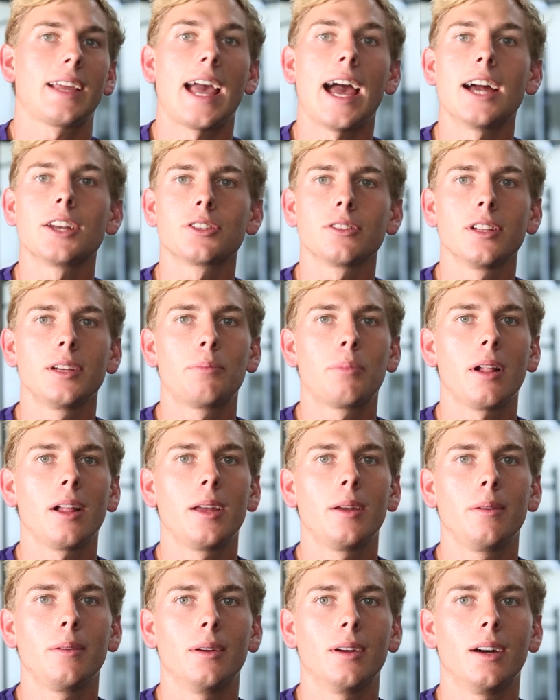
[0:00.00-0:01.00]
Casually,
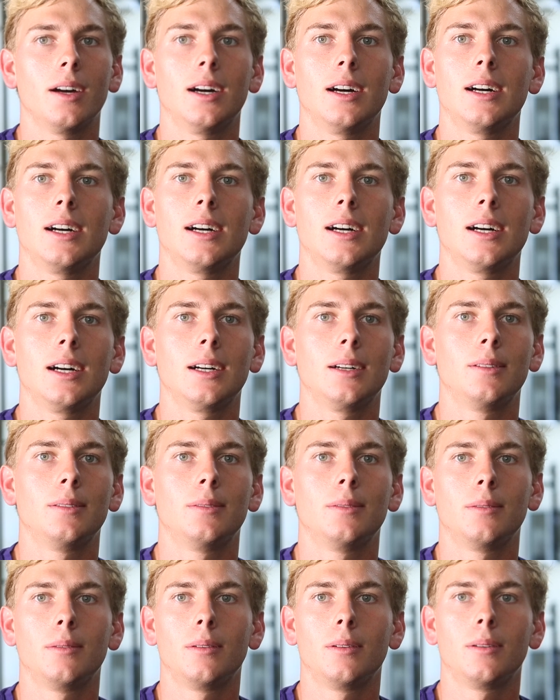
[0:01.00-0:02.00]
probably uh,
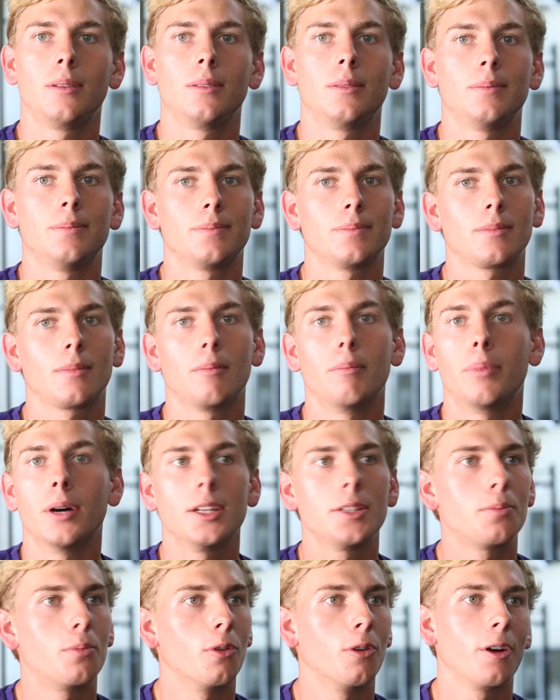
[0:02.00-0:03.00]

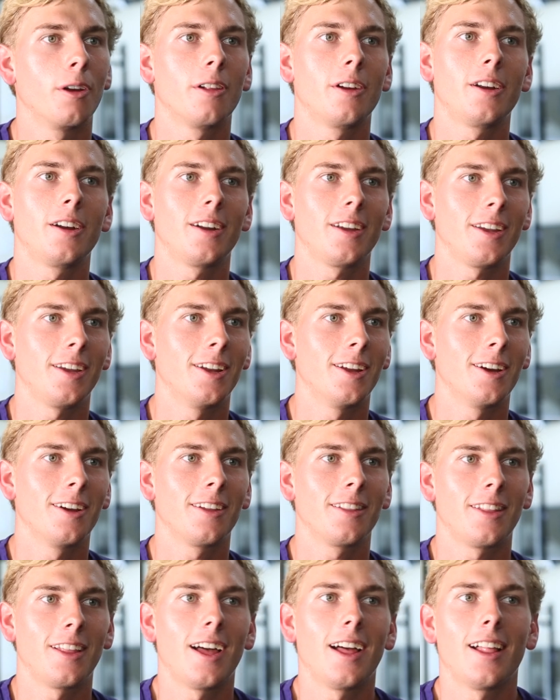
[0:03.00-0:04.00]
Bud's Broiler. You
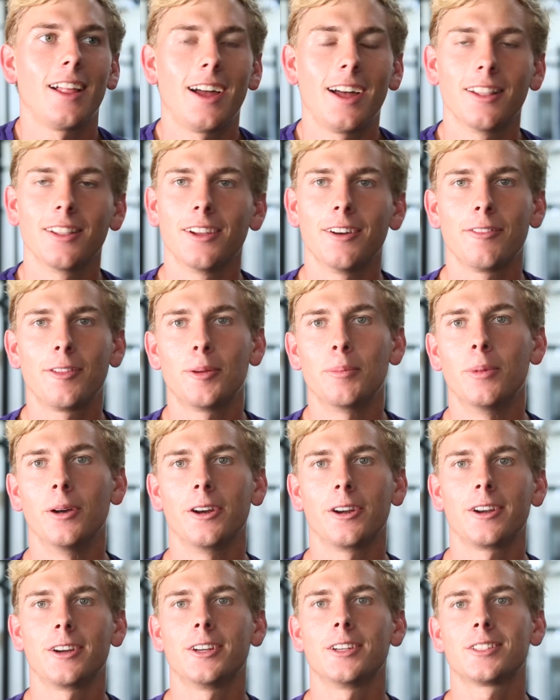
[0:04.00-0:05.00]
know, I, I love their
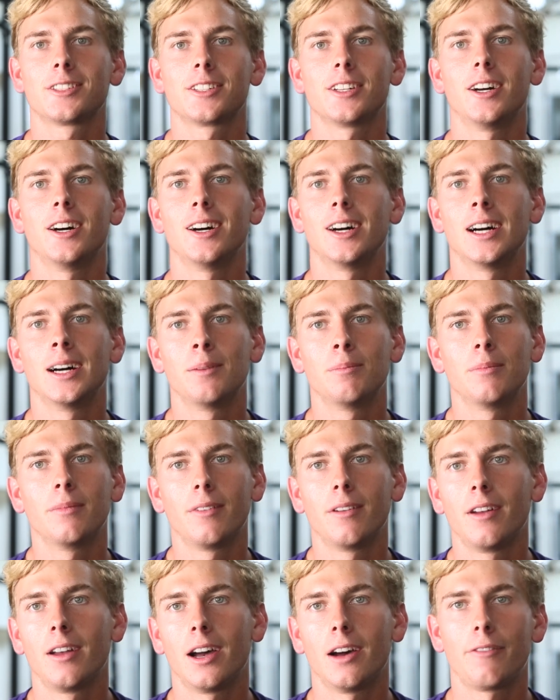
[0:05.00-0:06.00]
burgers. Um,
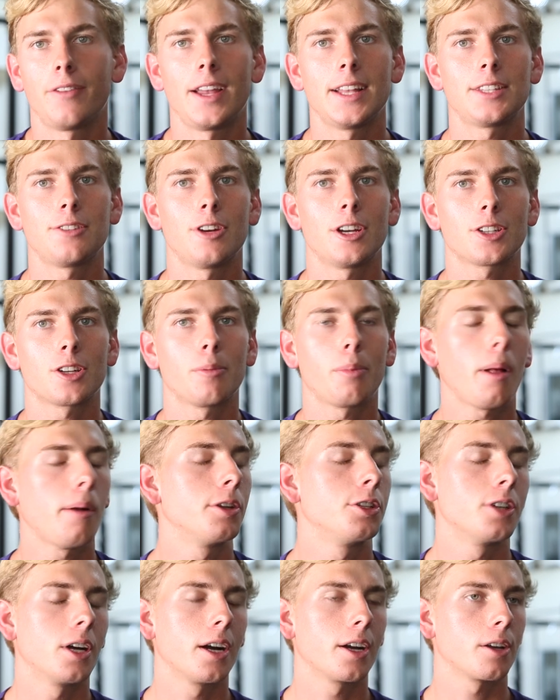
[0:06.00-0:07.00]
a fancy restaurant,
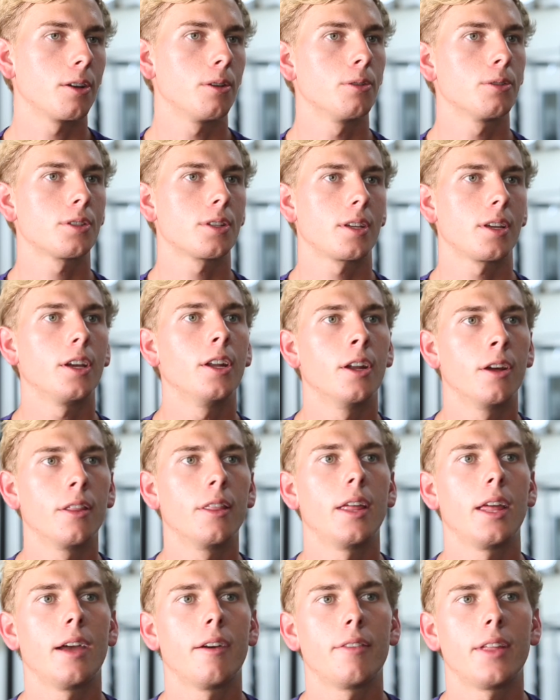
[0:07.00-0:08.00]
probably Drago's. You know,
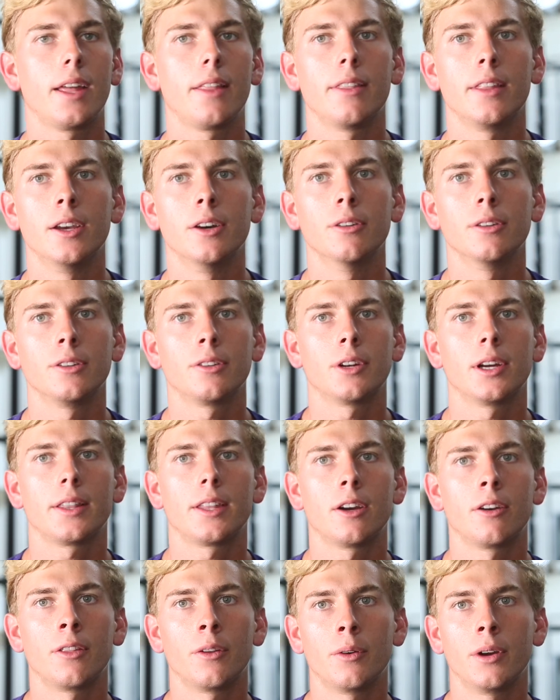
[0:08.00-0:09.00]
they have that in the Hilton right
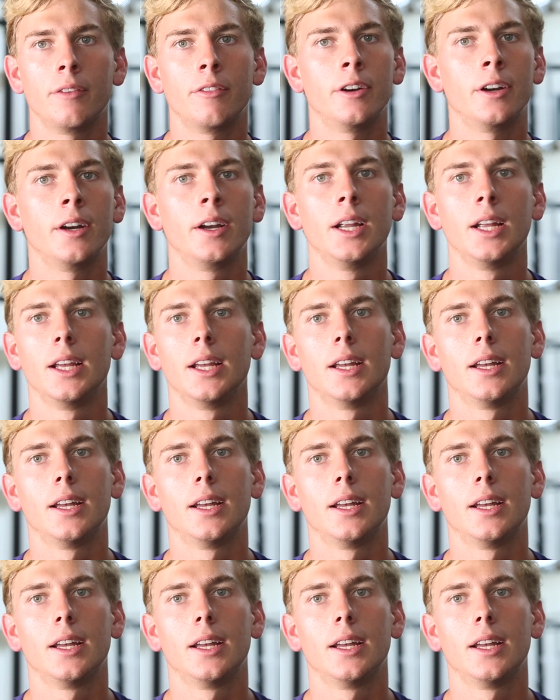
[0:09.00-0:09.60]
there on the river.